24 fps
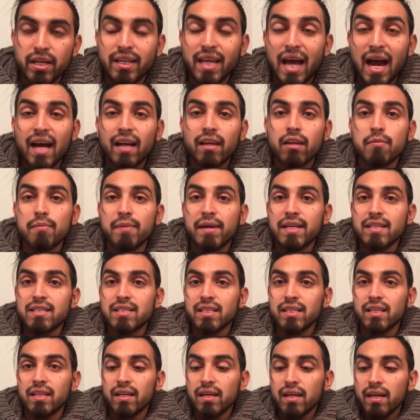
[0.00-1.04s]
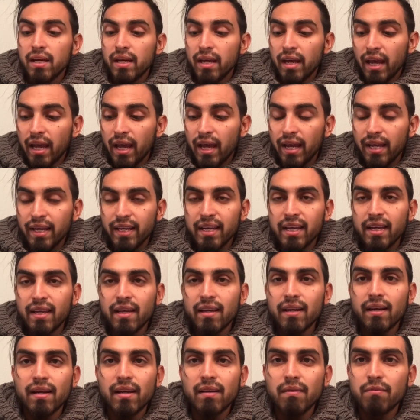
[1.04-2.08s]
documented and
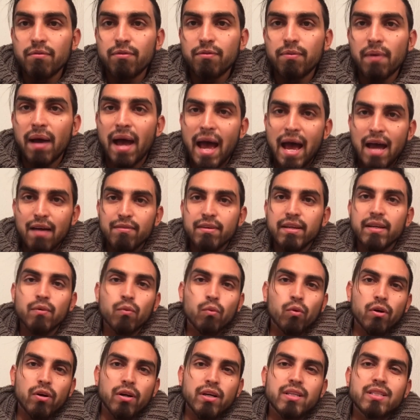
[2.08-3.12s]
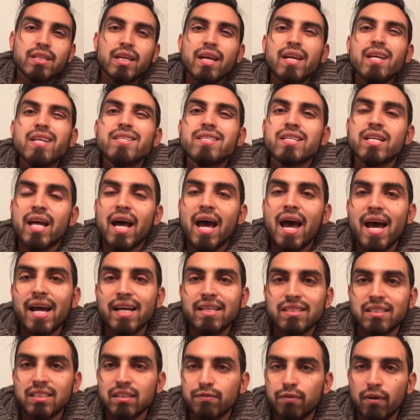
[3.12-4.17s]
have it where it's easy to
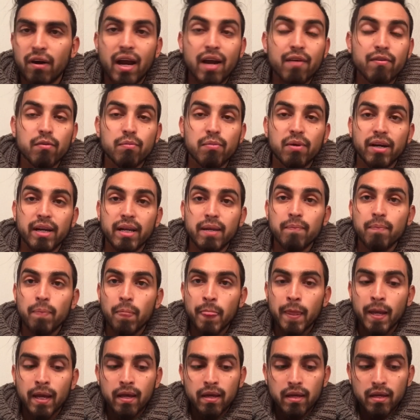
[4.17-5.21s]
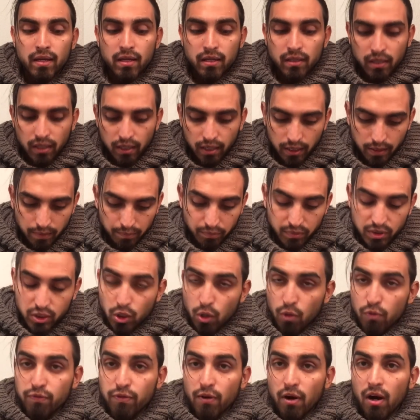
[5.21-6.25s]
access for everybody.
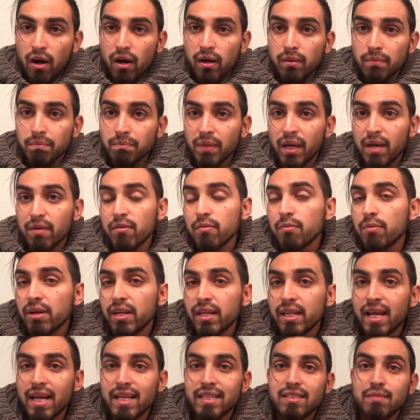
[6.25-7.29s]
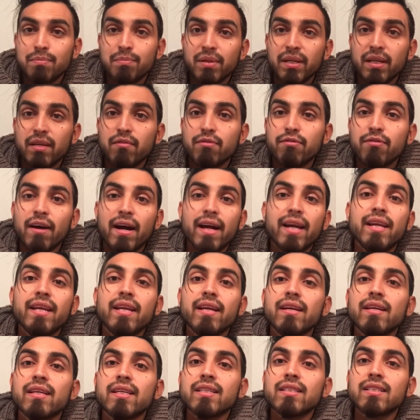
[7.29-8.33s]
So far, everybody that's been
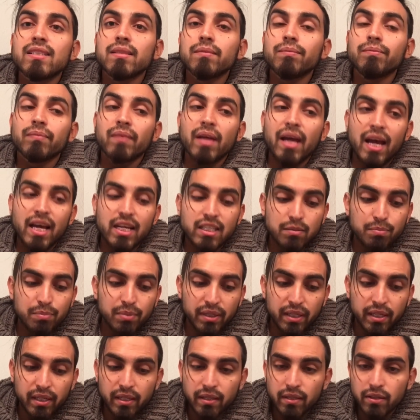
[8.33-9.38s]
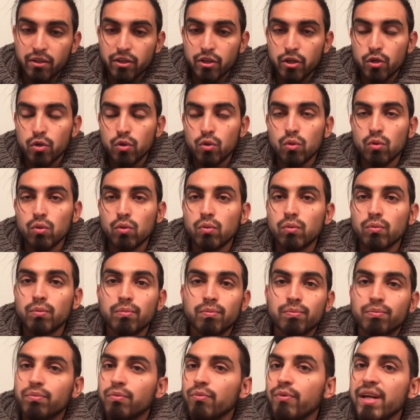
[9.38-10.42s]
finding us has been through
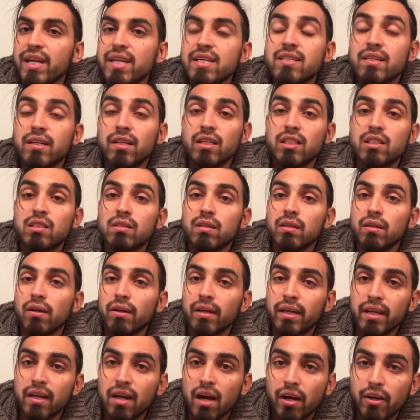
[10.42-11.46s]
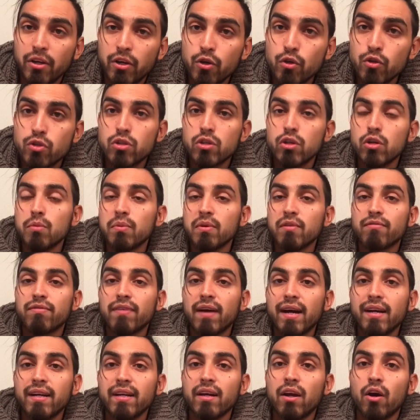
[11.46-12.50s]
research, looking on YouTube and
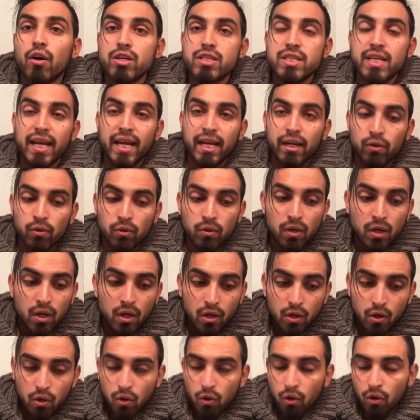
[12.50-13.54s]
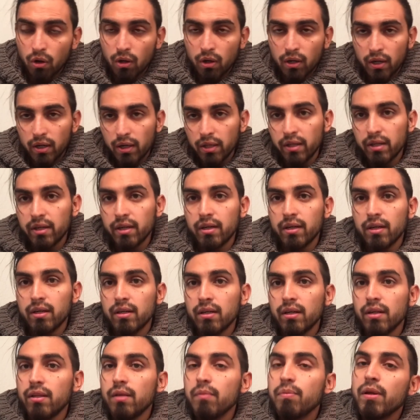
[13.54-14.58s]
finding our channel or
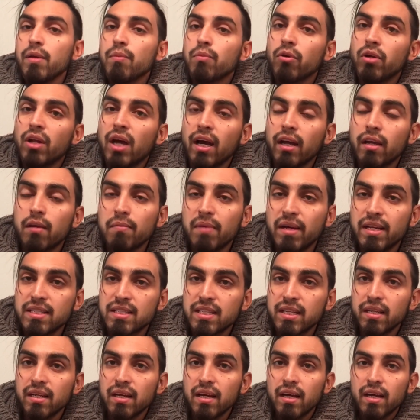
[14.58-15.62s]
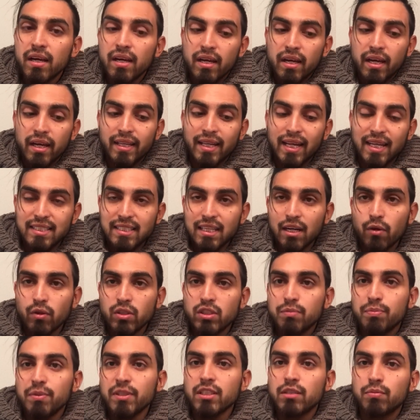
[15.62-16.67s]
other people documenting, and that's how
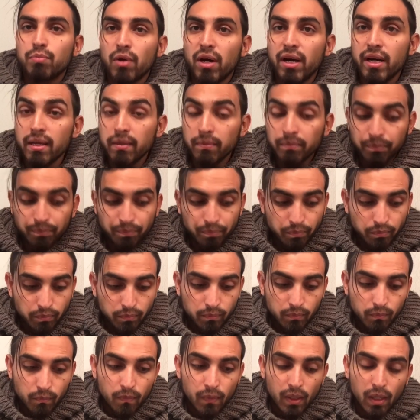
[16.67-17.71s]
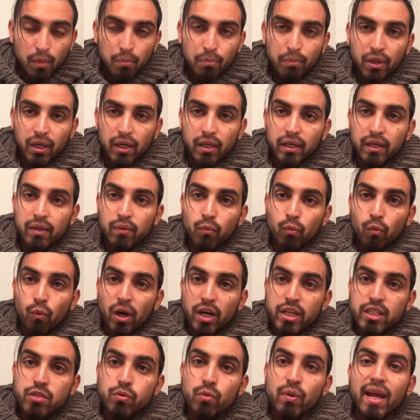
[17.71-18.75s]
it's been spreading. But
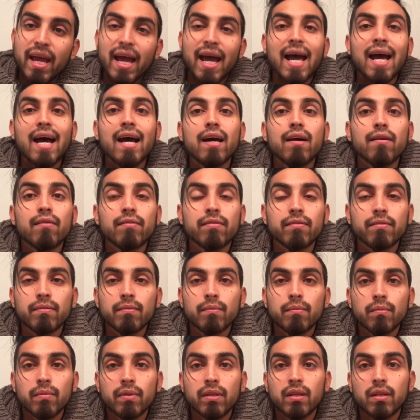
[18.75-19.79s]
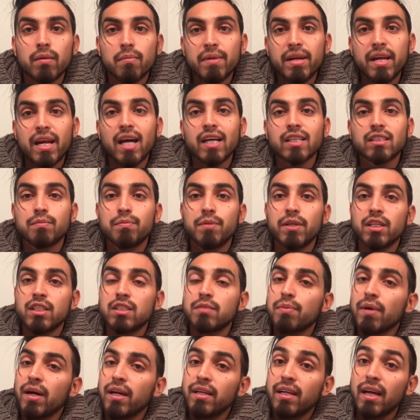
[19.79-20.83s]
once we have the
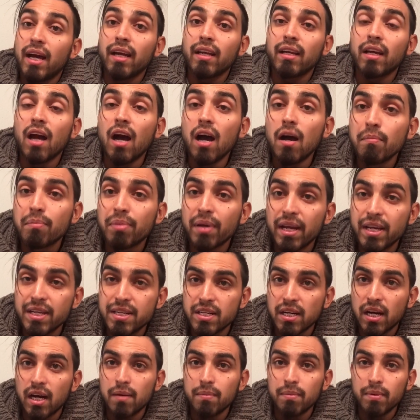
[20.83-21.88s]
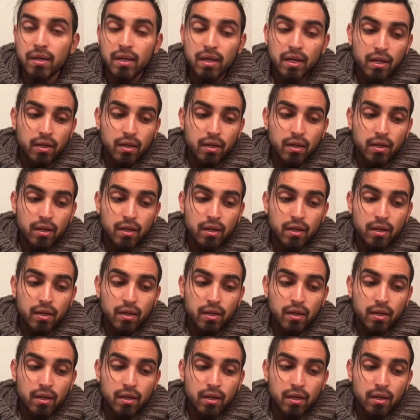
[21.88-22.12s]
minoxbeardspot.com page up